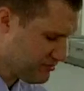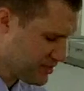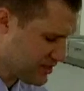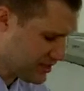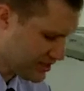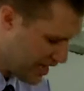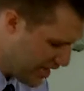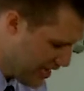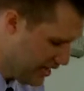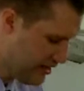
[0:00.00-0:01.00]

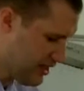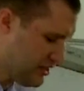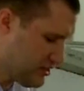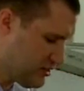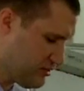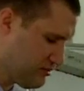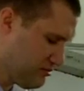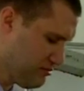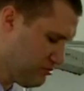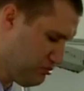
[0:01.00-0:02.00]
say that his
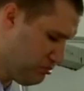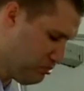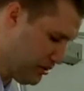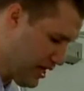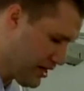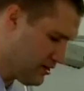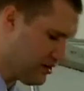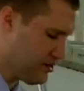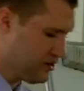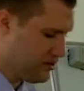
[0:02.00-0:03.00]

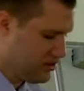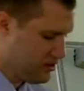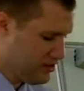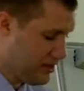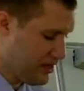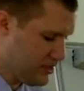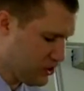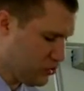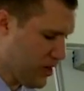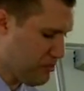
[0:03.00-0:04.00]
blood, that his
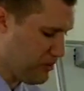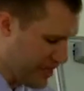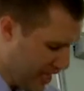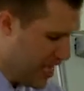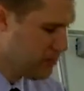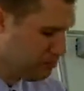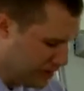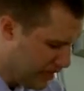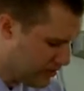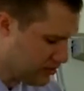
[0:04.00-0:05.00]
sweat became
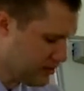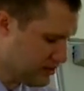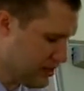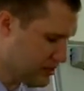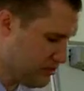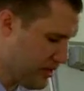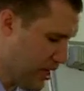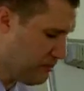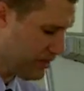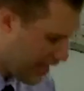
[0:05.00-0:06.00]
blood. It says it
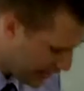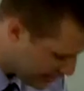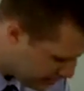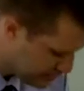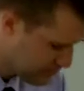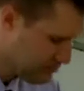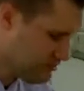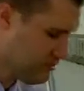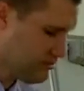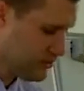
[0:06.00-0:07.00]
became like
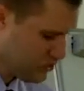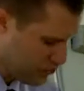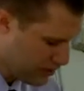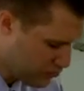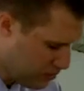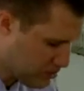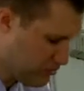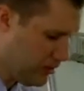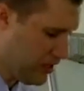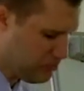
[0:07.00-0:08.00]
great drops
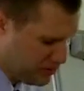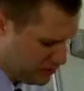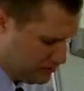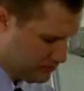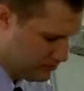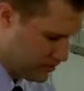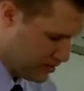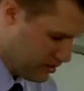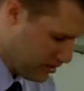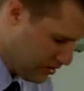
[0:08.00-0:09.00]
of blood, but
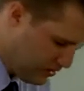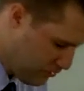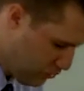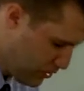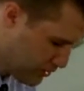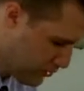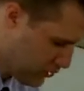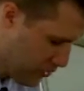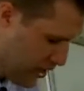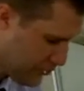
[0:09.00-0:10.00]
falling to
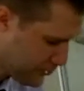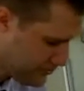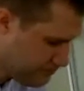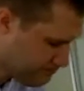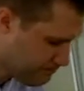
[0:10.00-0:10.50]
the ground